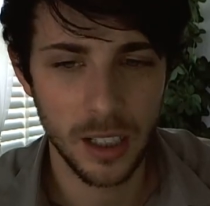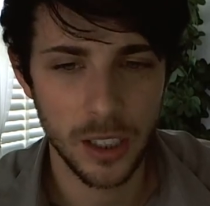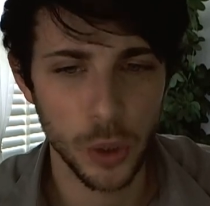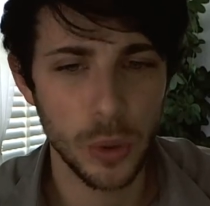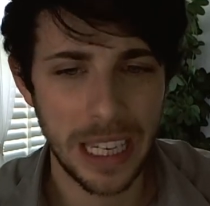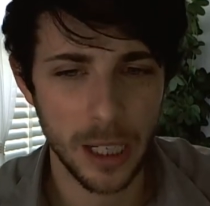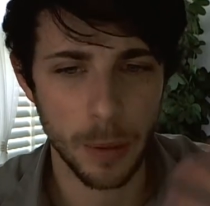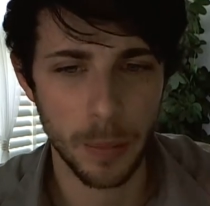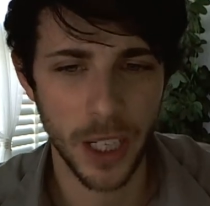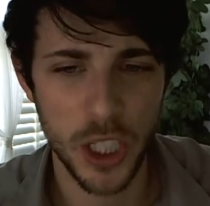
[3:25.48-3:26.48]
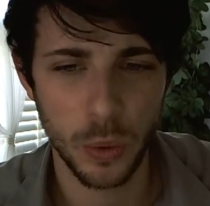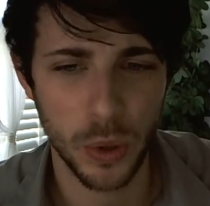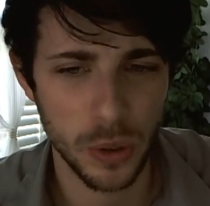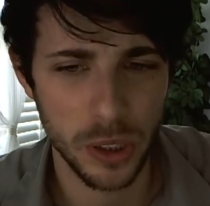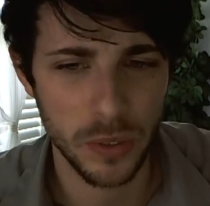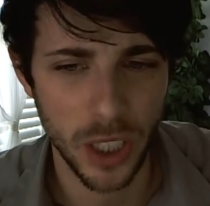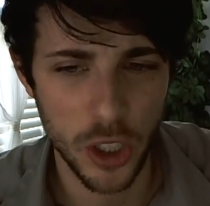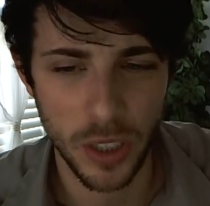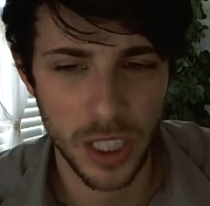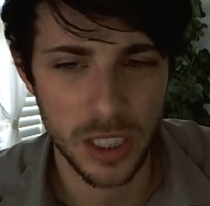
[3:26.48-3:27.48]
You get a perpetual exclusive
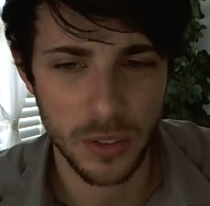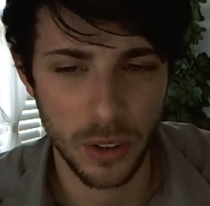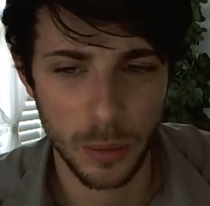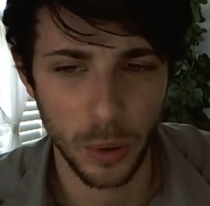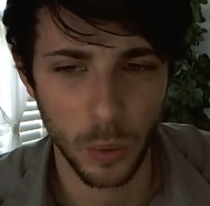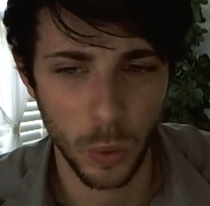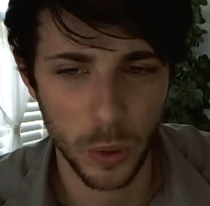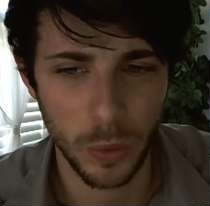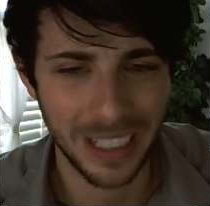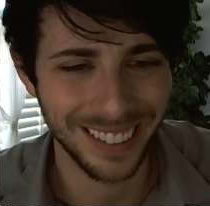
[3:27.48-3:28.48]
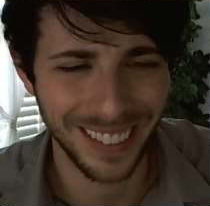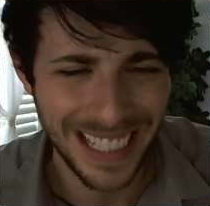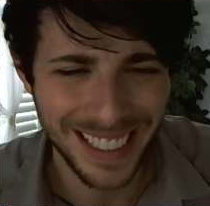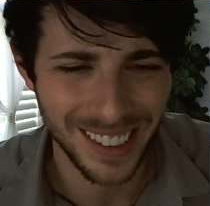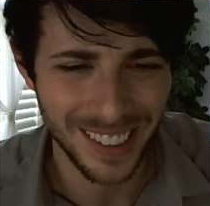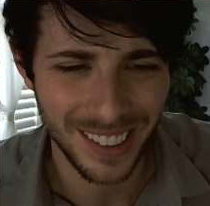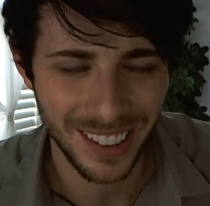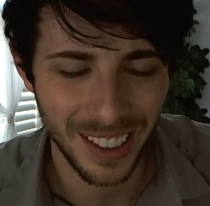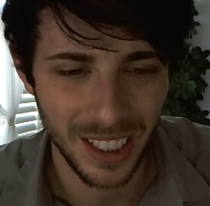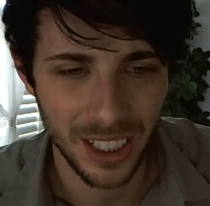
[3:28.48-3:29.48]
non-transferable worldwide license
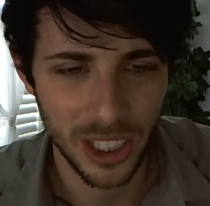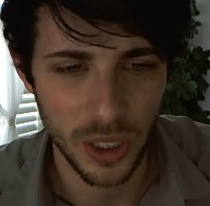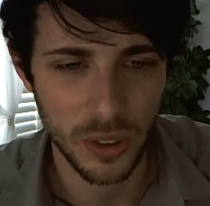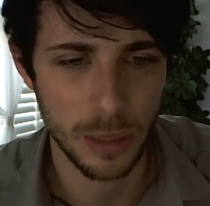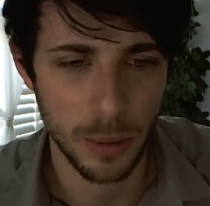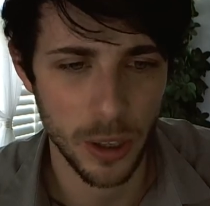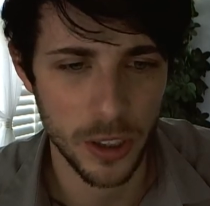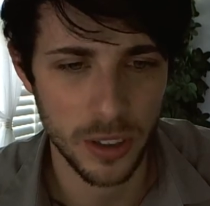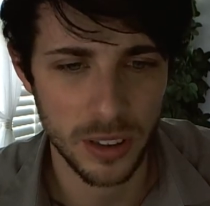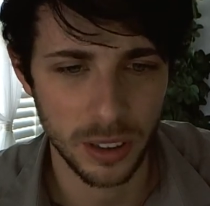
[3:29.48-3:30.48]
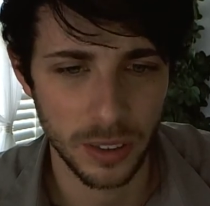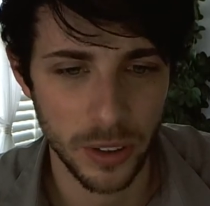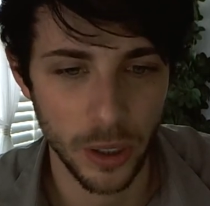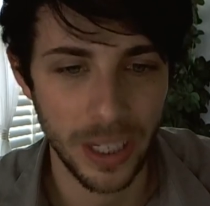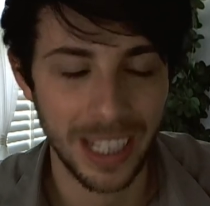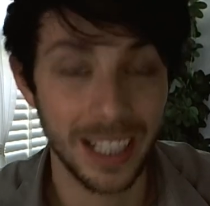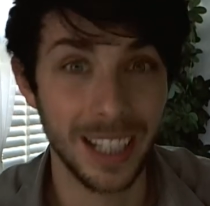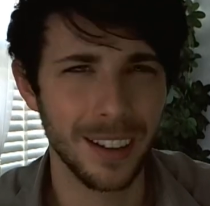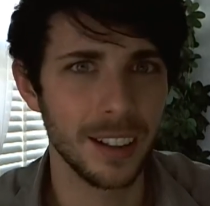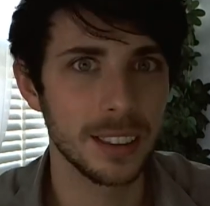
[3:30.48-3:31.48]
to use the purchase delivery. Okay,
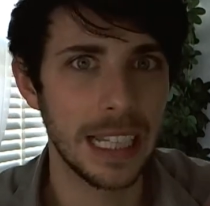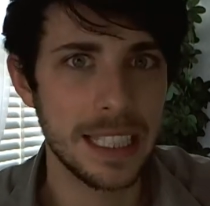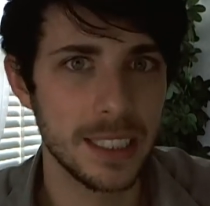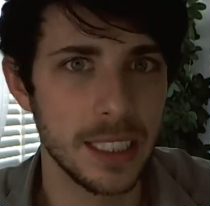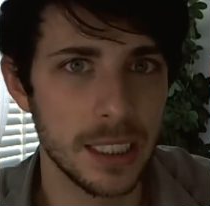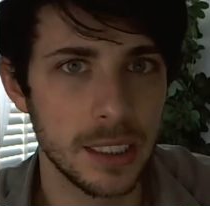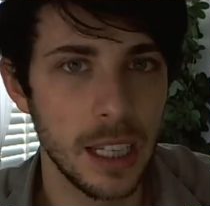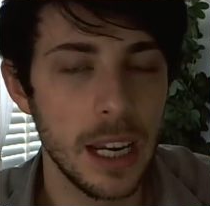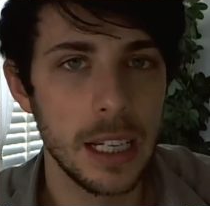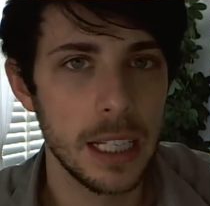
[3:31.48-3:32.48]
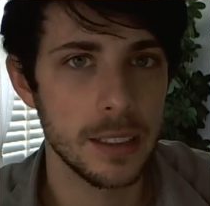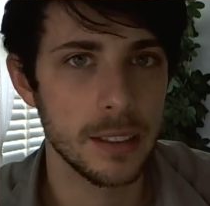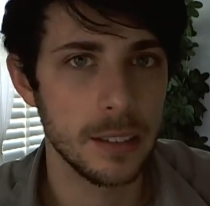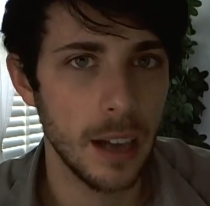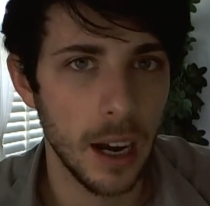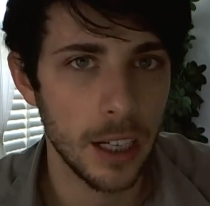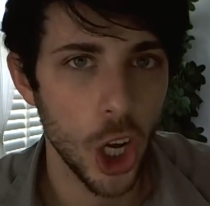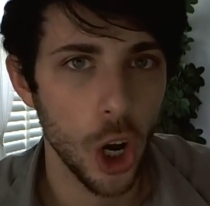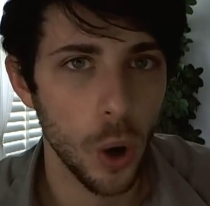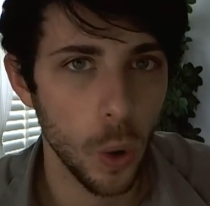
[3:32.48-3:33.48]
again, a license is not
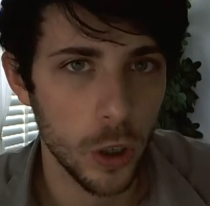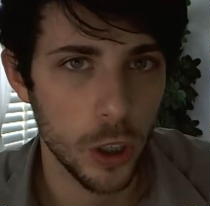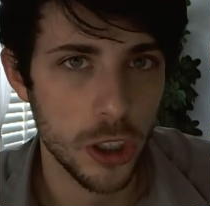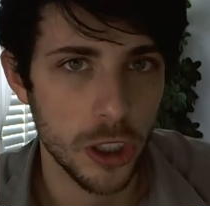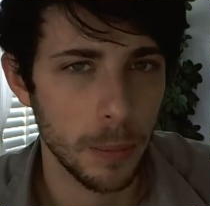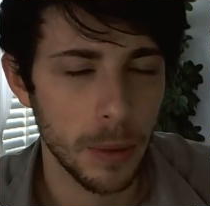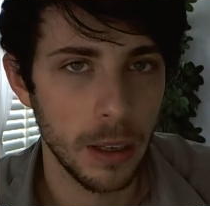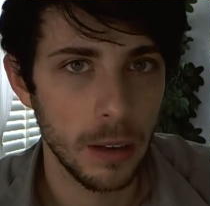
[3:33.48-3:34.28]
ownership.